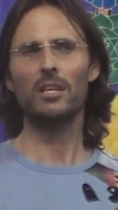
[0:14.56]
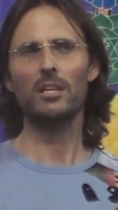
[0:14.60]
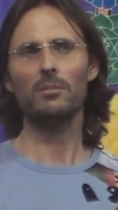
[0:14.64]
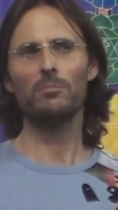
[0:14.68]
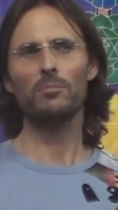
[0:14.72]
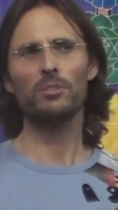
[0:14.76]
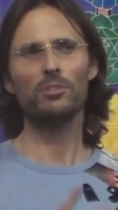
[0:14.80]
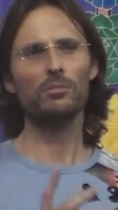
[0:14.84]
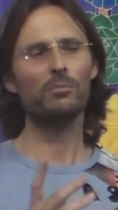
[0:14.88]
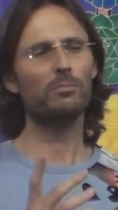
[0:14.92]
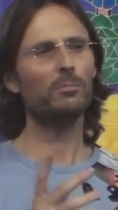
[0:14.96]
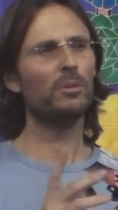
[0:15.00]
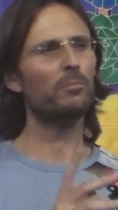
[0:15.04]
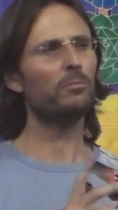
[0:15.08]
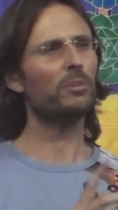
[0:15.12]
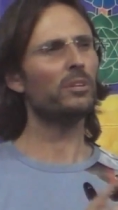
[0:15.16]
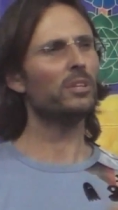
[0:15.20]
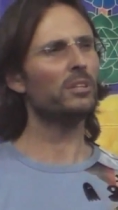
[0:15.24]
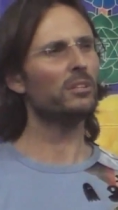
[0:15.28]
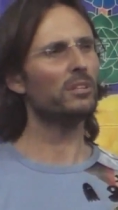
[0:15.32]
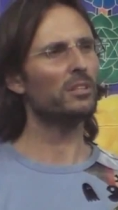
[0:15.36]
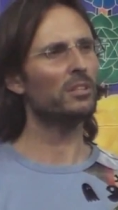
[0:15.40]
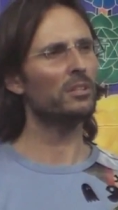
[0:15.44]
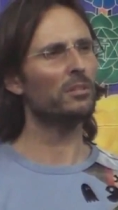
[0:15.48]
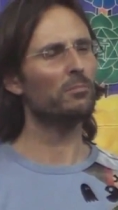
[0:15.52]
Um, you remember
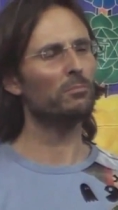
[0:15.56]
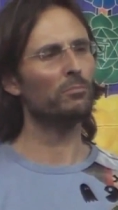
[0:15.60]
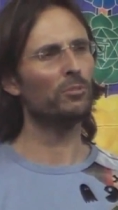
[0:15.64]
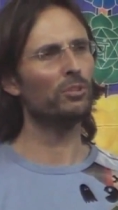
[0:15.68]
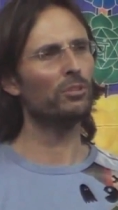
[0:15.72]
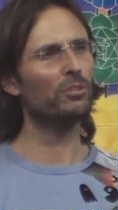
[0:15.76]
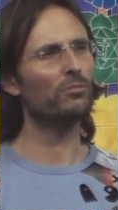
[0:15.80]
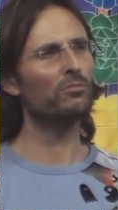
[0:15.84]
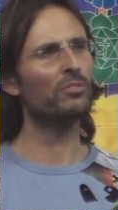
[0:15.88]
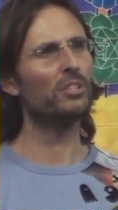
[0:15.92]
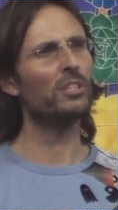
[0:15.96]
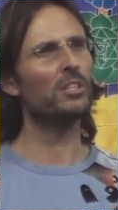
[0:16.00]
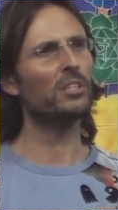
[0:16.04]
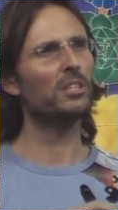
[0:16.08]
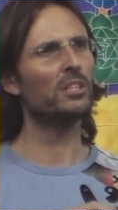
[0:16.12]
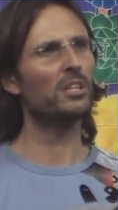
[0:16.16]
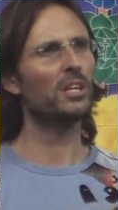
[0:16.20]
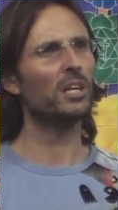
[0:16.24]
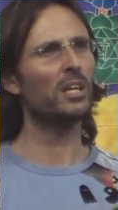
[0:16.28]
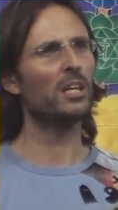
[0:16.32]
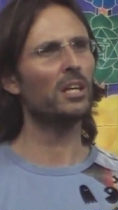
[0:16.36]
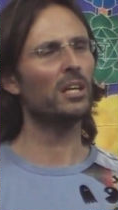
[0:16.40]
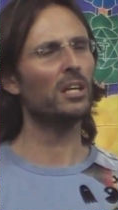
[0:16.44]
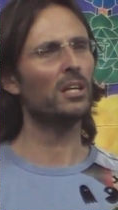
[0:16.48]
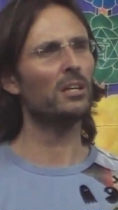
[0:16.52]
in the
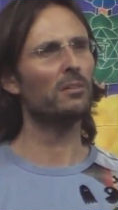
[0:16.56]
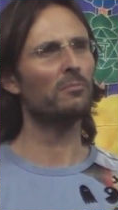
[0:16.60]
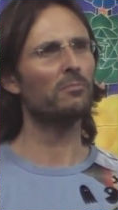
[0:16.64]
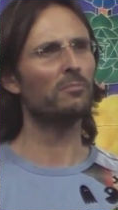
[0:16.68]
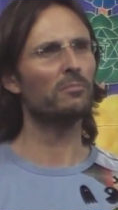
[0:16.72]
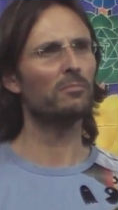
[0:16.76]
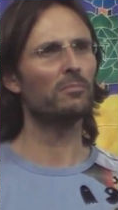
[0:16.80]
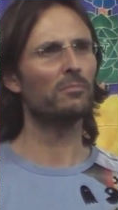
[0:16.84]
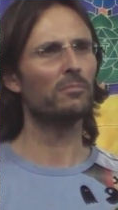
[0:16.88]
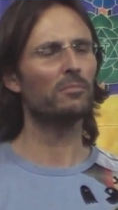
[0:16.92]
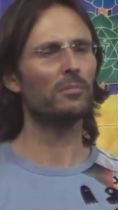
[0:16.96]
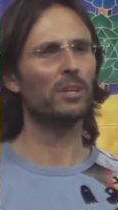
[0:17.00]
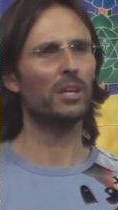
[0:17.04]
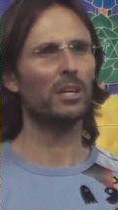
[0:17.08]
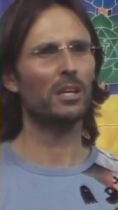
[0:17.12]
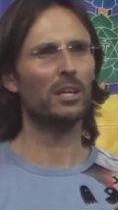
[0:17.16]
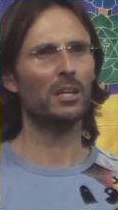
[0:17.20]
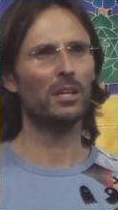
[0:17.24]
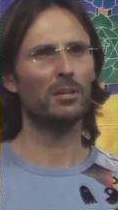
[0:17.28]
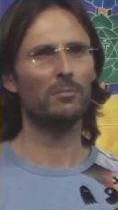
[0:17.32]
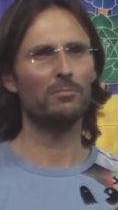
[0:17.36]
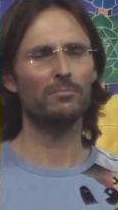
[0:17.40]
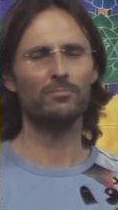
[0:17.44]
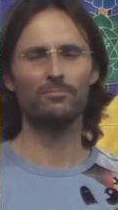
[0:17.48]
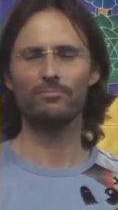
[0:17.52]
movie, uh,
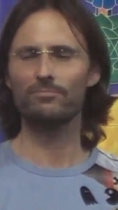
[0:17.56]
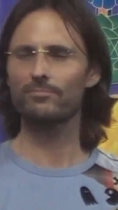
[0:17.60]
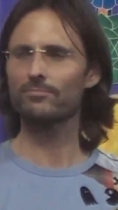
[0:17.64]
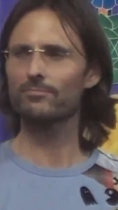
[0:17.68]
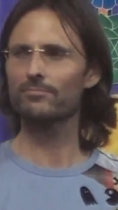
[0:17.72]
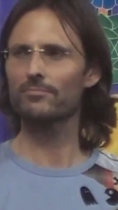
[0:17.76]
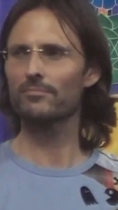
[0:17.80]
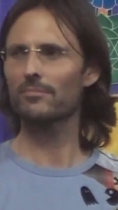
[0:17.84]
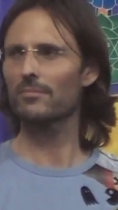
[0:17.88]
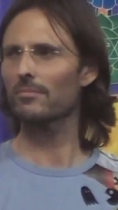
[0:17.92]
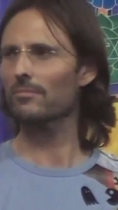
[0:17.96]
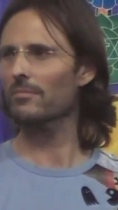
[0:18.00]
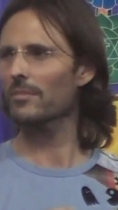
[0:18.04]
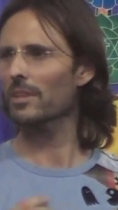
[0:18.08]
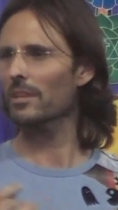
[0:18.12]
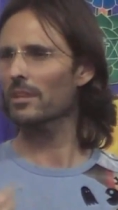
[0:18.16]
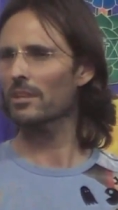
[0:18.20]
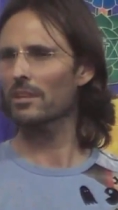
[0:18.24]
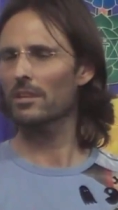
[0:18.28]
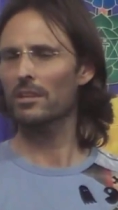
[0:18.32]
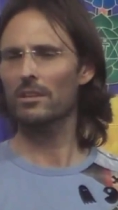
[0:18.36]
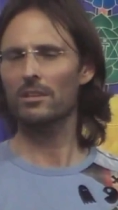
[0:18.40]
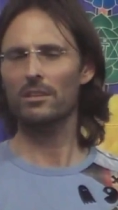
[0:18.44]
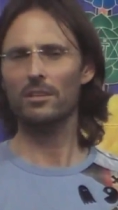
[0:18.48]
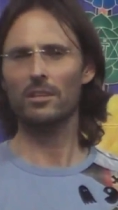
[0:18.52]
um,
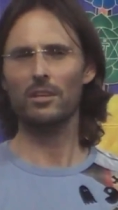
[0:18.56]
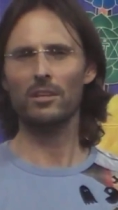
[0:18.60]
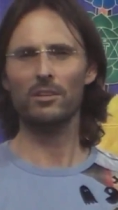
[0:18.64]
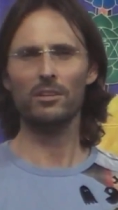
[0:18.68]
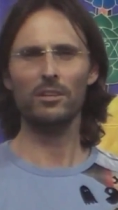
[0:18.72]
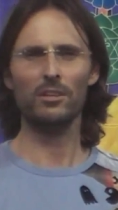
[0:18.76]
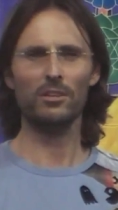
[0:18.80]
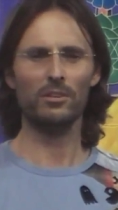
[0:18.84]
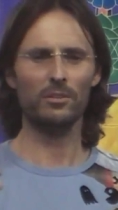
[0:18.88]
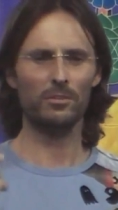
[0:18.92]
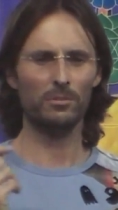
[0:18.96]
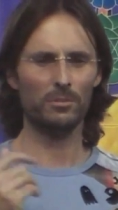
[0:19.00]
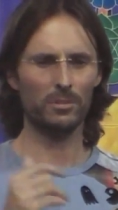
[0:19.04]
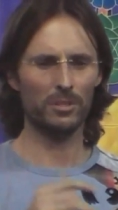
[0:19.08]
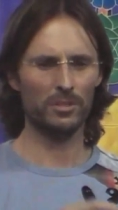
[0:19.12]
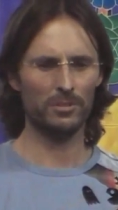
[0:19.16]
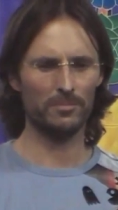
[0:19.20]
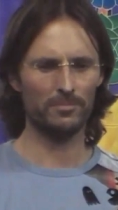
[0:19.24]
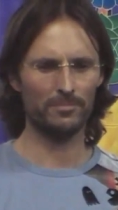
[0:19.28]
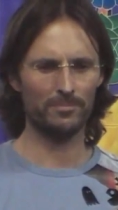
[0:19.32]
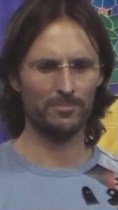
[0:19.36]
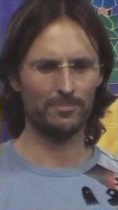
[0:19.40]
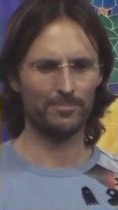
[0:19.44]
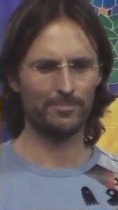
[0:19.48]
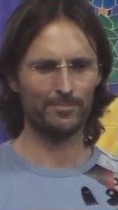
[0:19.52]
no, no,
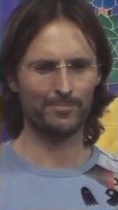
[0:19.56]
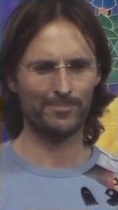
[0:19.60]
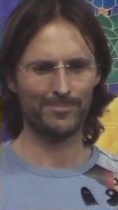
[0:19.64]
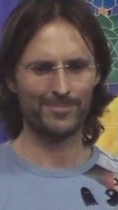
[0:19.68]
um,